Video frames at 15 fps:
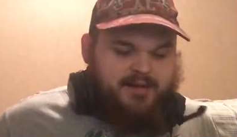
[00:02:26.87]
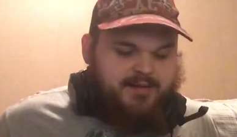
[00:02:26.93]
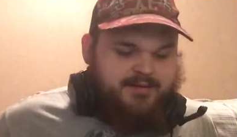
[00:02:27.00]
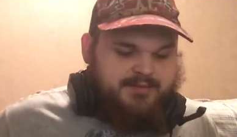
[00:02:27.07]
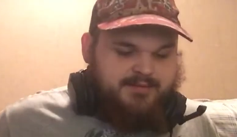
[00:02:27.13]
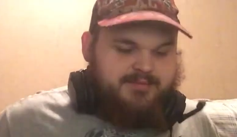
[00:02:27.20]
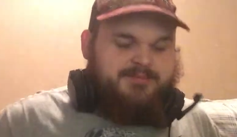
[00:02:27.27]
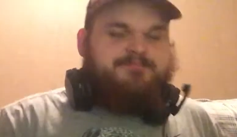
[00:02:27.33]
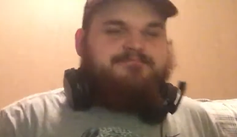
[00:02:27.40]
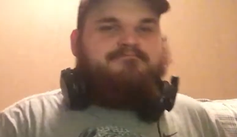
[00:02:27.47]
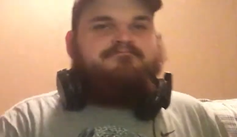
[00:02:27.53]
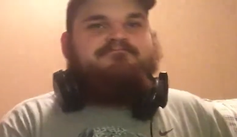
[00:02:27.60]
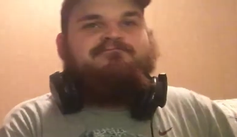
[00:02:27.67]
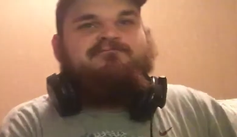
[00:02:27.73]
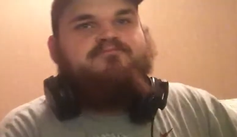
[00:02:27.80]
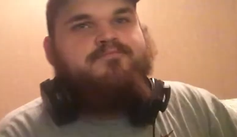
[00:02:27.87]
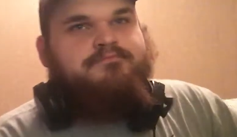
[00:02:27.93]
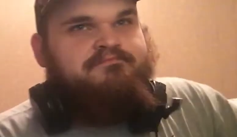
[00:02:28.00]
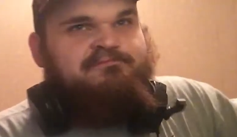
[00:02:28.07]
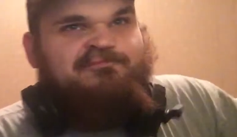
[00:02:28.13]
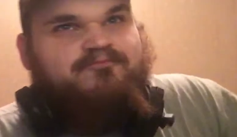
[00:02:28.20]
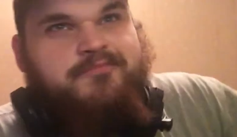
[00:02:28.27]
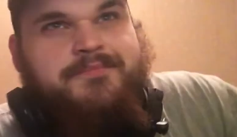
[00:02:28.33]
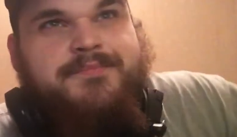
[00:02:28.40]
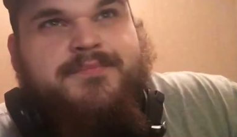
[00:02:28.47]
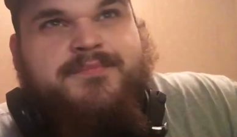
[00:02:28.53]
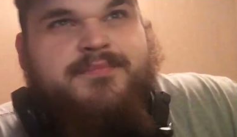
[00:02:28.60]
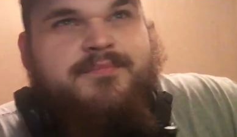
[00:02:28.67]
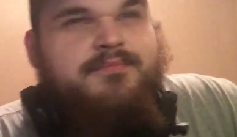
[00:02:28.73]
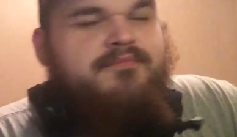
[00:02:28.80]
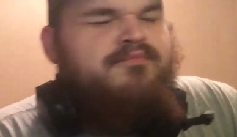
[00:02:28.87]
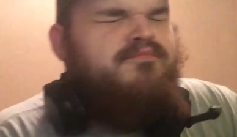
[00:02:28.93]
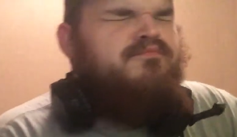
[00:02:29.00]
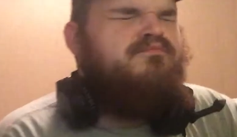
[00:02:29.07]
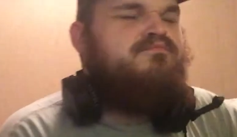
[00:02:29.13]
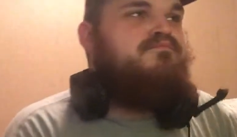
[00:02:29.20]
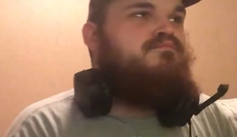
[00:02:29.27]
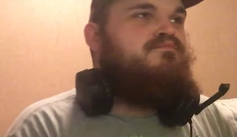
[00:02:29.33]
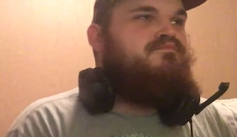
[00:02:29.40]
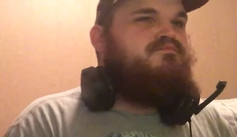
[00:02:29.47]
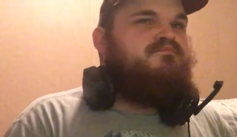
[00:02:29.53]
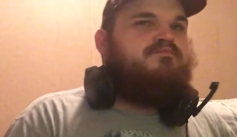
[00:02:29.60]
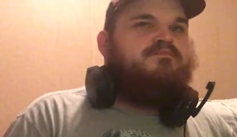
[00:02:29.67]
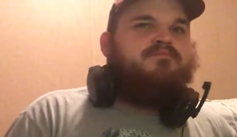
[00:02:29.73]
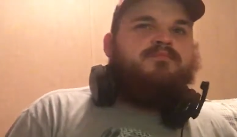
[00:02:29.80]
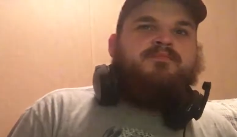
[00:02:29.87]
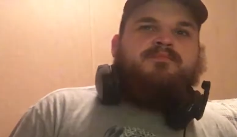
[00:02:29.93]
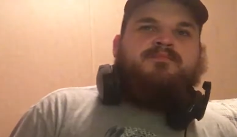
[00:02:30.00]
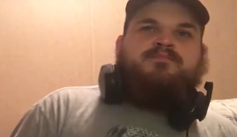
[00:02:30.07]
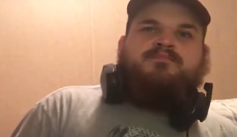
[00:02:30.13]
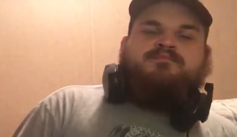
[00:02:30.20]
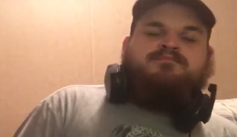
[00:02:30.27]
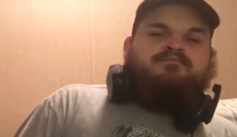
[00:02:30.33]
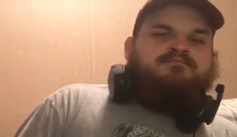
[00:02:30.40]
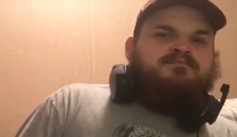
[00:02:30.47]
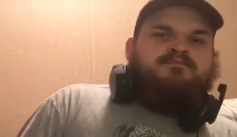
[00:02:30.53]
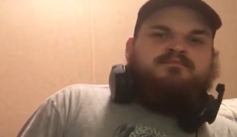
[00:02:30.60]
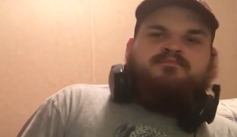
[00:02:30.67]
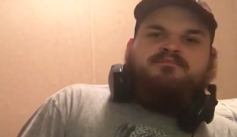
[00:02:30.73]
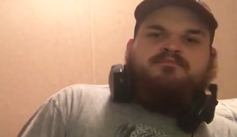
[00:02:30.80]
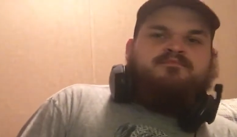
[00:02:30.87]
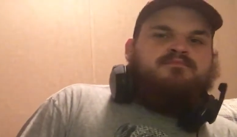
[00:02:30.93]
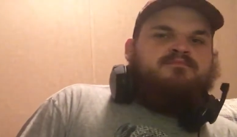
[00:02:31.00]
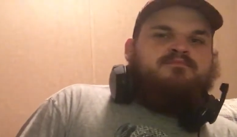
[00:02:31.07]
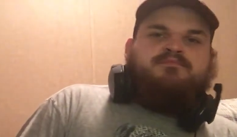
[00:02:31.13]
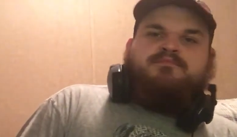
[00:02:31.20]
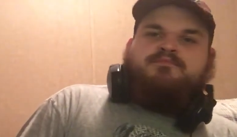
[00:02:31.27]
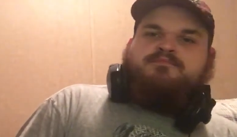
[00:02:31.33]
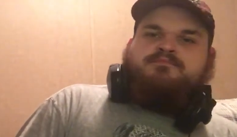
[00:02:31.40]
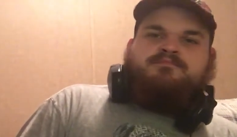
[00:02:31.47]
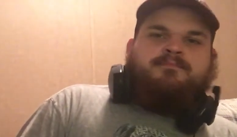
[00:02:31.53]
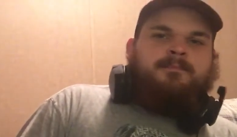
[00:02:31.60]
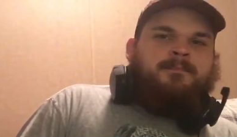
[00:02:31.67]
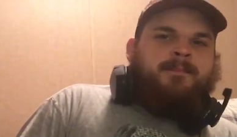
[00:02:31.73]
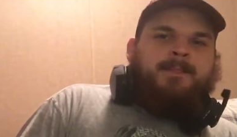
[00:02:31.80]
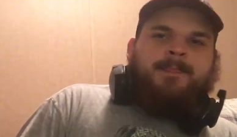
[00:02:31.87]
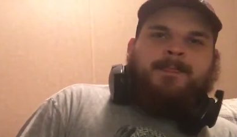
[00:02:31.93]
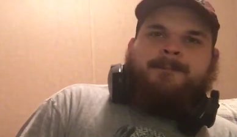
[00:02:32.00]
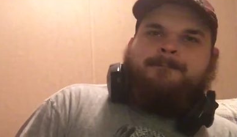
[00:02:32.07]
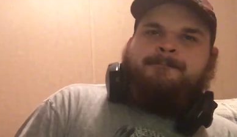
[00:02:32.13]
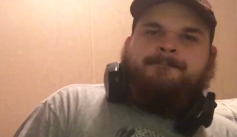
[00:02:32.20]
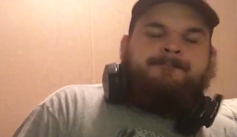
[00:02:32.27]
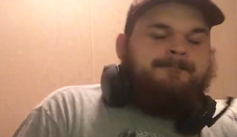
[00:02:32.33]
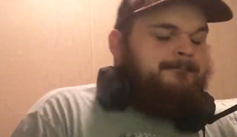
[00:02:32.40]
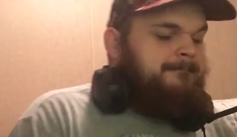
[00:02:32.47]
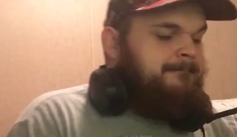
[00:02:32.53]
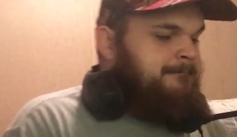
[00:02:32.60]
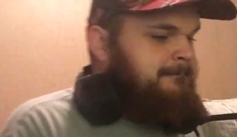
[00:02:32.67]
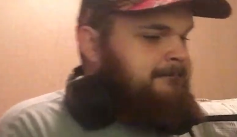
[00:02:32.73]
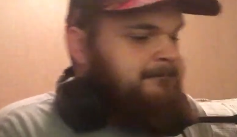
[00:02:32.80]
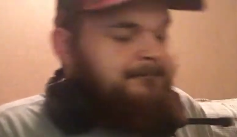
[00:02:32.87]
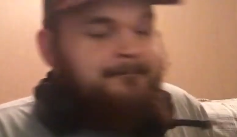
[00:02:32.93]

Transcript: No one is speaking in this clip.